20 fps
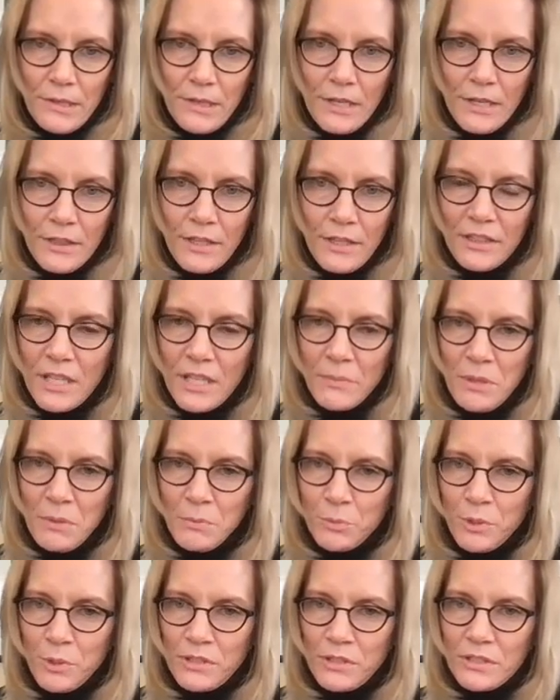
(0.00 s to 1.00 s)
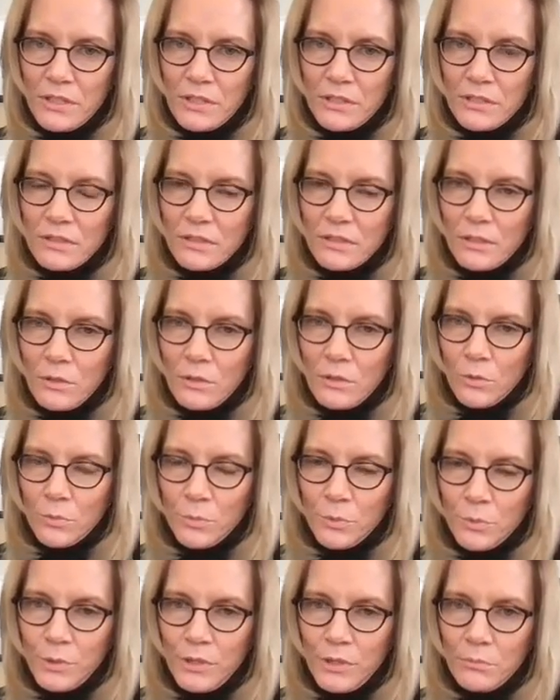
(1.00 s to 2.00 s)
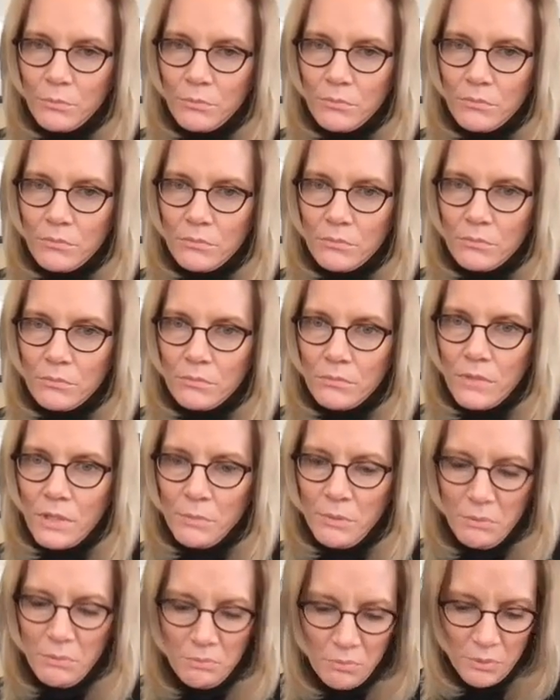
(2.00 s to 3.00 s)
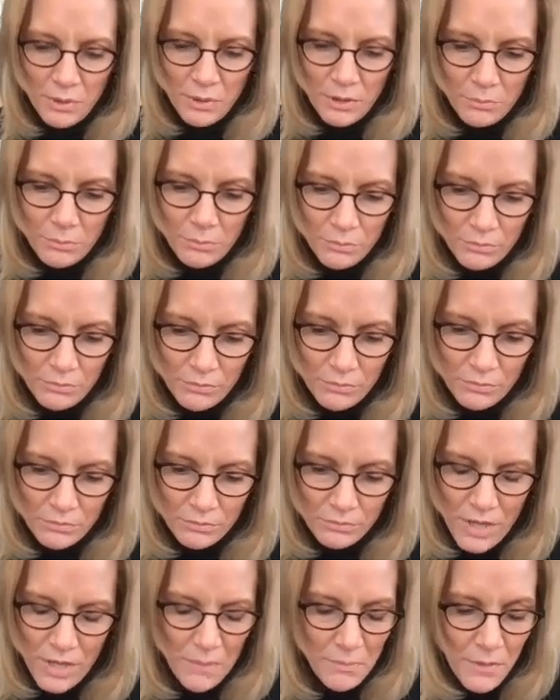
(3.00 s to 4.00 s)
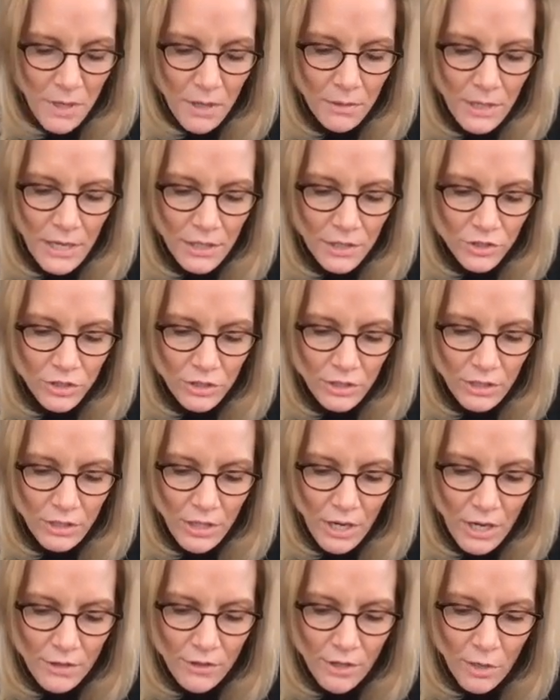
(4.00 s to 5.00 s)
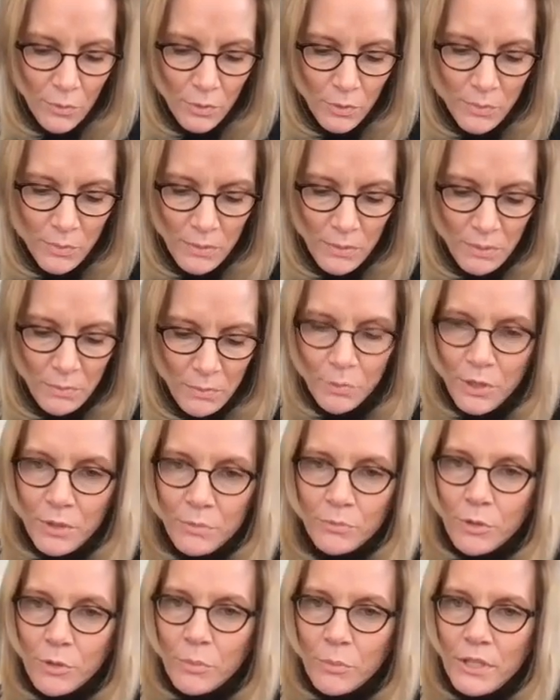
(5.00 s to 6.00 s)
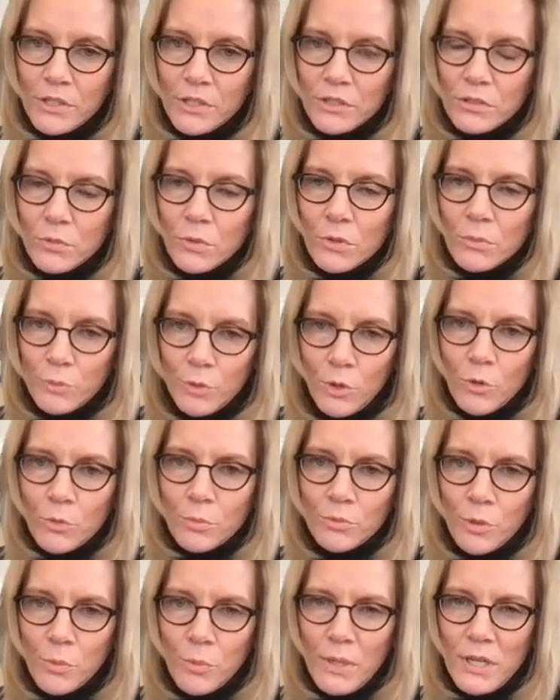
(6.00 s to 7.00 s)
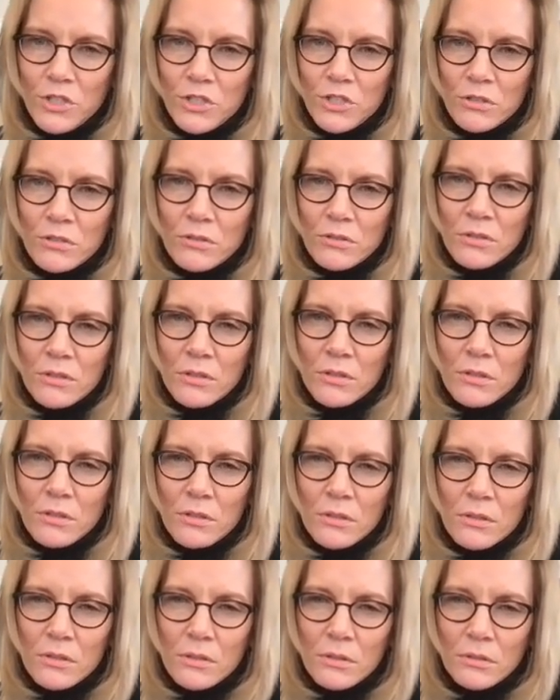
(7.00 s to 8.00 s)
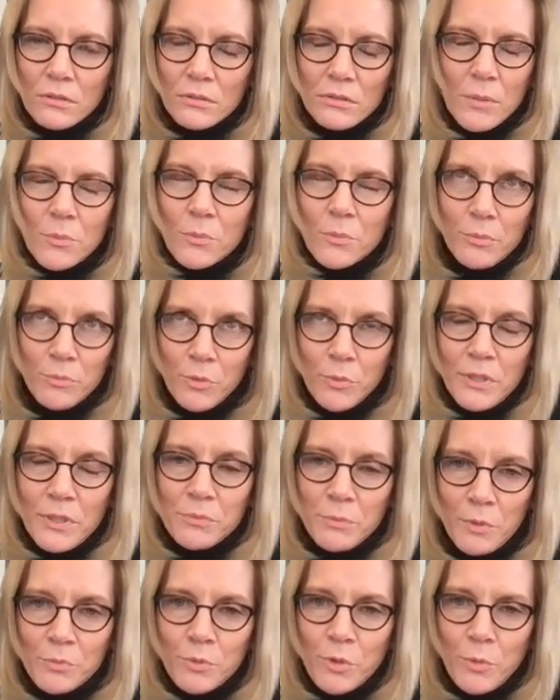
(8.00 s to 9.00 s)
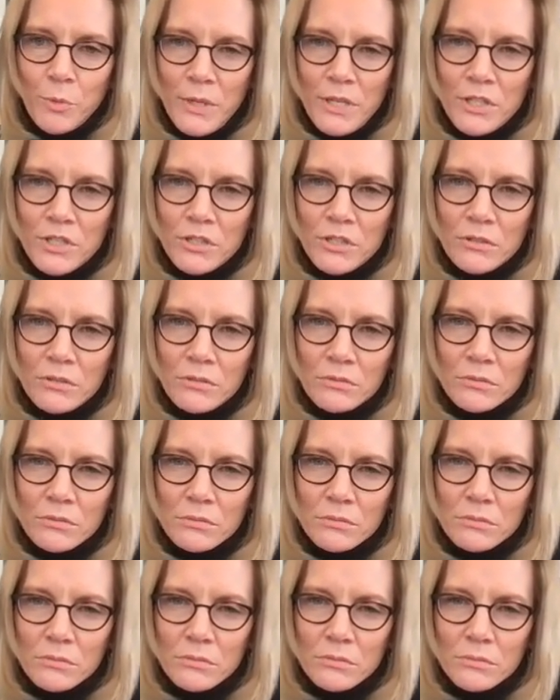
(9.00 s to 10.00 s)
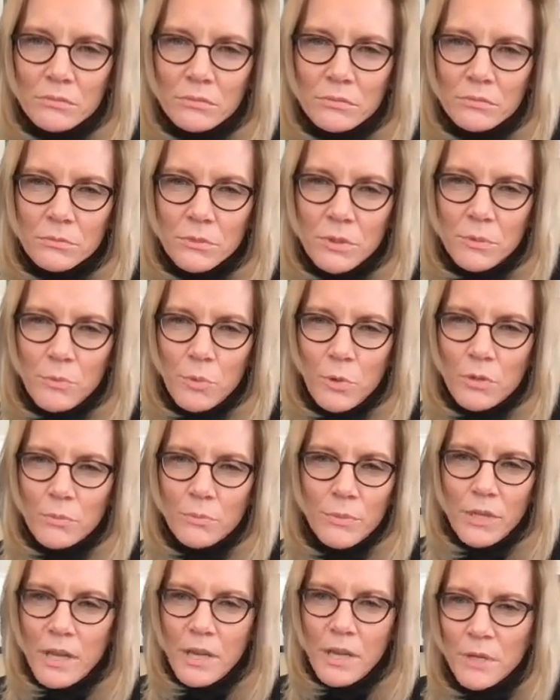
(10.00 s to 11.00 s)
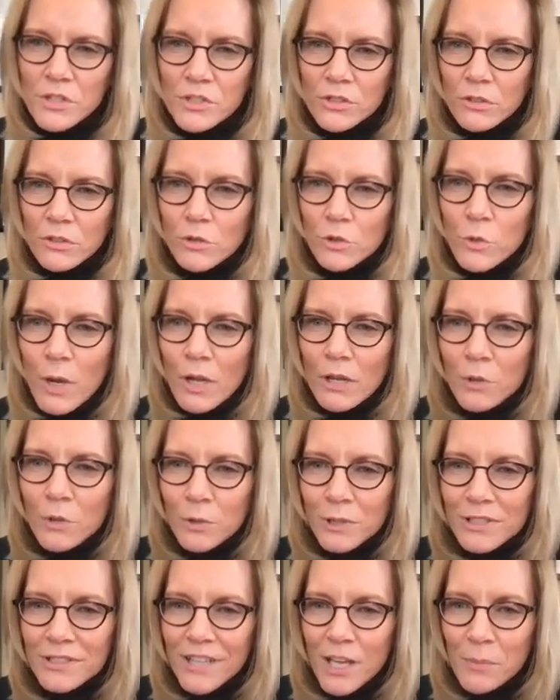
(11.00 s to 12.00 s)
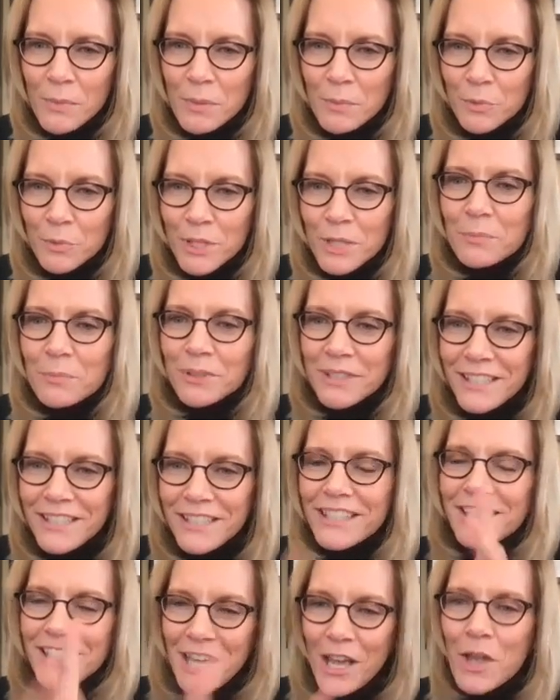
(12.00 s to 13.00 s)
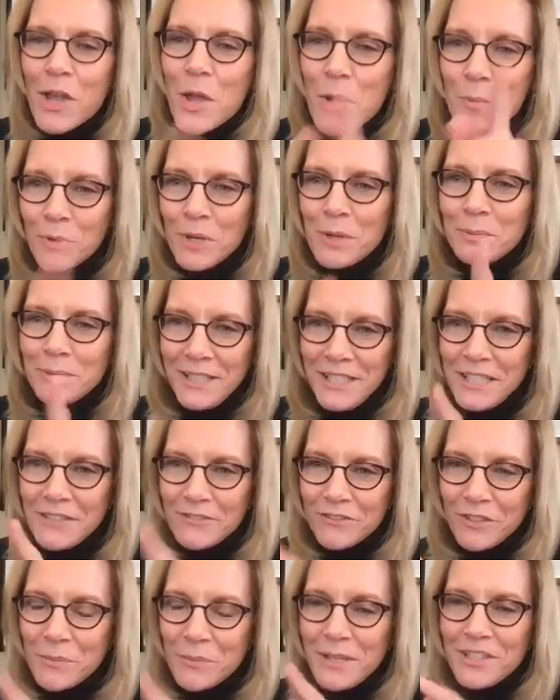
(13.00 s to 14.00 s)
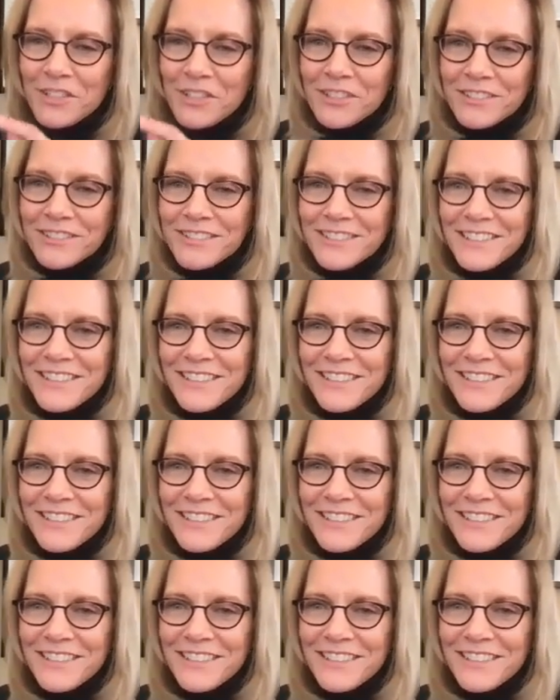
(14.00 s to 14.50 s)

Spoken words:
I think they mean pre-sentencing or maybe pre. I thought it was maybe pre-probation or probation, not pre-probation, but probation. report, but I'm not sure. Who can tell me? Pre-pleading, yeah, pre-pleading information.